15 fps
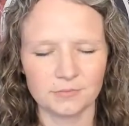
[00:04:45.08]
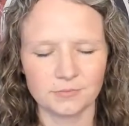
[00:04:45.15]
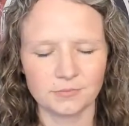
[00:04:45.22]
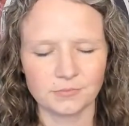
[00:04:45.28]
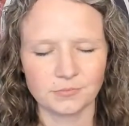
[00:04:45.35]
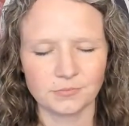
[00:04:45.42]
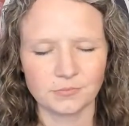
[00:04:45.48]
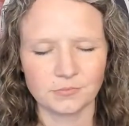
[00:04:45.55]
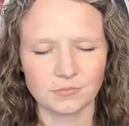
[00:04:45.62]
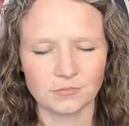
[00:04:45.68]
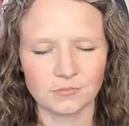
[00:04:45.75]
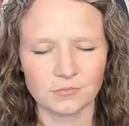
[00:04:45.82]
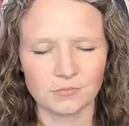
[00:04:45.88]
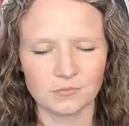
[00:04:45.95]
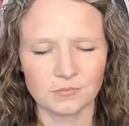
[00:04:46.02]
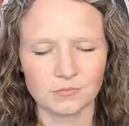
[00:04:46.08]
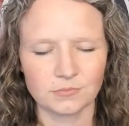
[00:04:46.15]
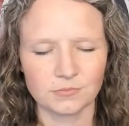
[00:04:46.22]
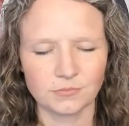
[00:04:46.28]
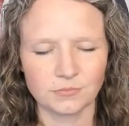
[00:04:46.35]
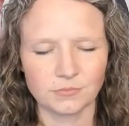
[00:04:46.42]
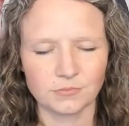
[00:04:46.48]

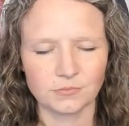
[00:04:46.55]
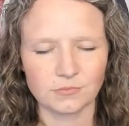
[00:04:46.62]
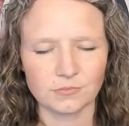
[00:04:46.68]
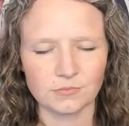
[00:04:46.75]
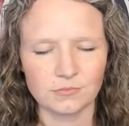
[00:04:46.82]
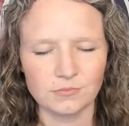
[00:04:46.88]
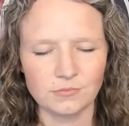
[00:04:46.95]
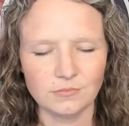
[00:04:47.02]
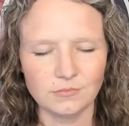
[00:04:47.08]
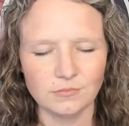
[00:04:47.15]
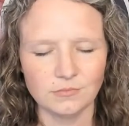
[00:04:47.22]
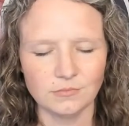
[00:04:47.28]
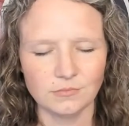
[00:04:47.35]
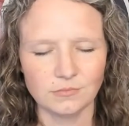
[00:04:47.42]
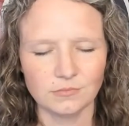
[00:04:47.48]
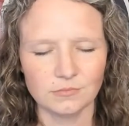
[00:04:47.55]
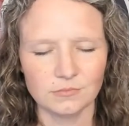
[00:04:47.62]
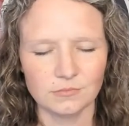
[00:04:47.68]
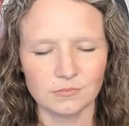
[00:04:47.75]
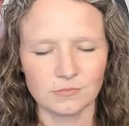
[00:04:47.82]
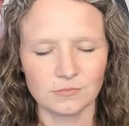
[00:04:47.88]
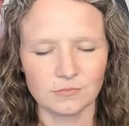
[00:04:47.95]

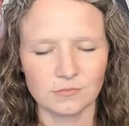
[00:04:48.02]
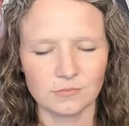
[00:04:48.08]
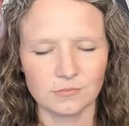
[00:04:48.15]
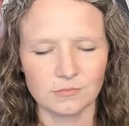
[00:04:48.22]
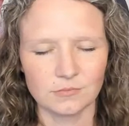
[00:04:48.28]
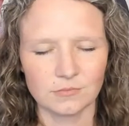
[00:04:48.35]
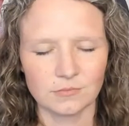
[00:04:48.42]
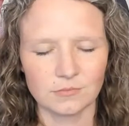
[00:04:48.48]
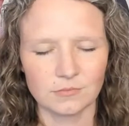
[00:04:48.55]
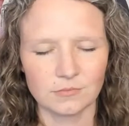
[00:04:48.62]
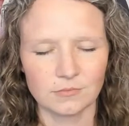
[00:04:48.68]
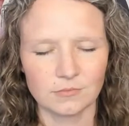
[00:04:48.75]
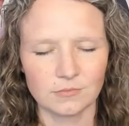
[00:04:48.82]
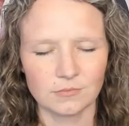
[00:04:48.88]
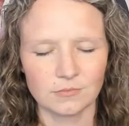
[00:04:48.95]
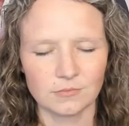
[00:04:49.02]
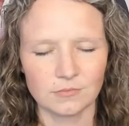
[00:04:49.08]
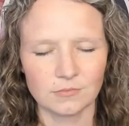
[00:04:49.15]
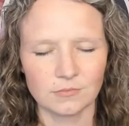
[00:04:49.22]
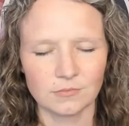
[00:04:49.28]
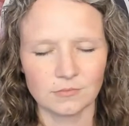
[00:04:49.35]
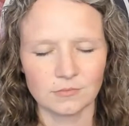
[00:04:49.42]

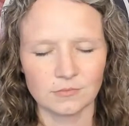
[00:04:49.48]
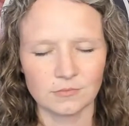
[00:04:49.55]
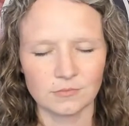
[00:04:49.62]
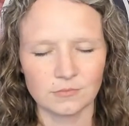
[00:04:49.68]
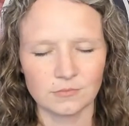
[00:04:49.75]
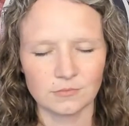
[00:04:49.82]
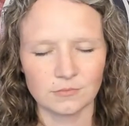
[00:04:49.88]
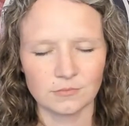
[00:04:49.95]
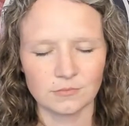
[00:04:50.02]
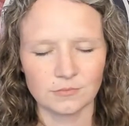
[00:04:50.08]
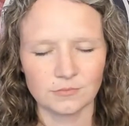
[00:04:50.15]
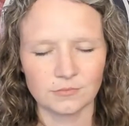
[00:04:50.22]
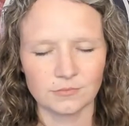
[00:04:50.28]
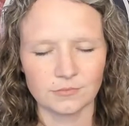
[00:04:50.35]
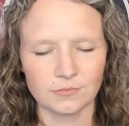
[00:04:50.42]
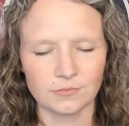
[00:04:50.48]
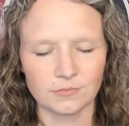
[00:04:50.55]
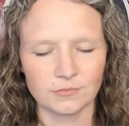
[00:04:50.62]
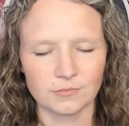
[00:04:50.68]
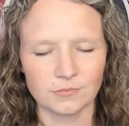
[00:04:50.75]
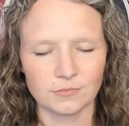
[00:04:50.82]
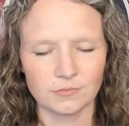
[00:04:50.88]

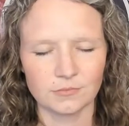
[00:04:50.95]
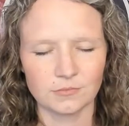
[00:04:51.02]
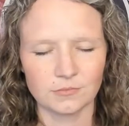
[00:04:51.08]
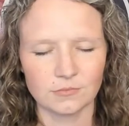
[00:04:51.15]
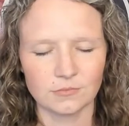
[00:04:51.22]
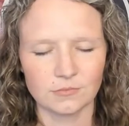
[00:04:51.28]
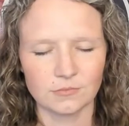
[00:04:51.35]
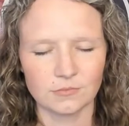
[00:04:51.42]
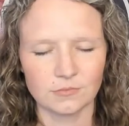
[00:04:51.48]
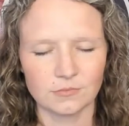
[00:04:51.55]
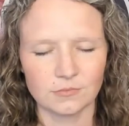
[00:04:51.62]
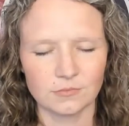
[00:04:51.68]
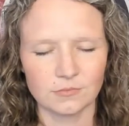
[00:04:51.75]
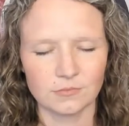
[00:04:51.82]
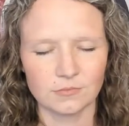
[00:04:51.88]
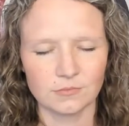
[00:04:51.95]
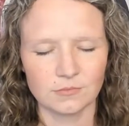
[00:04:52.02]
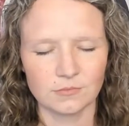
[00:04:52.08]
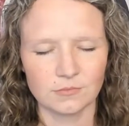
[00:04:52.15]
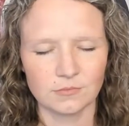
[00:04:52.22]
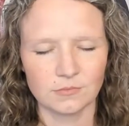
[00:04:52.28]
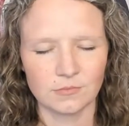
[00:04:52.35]

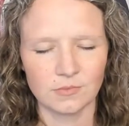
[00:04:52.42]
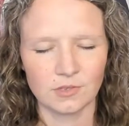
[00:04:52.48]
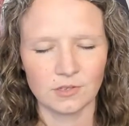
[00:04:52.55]
(silence)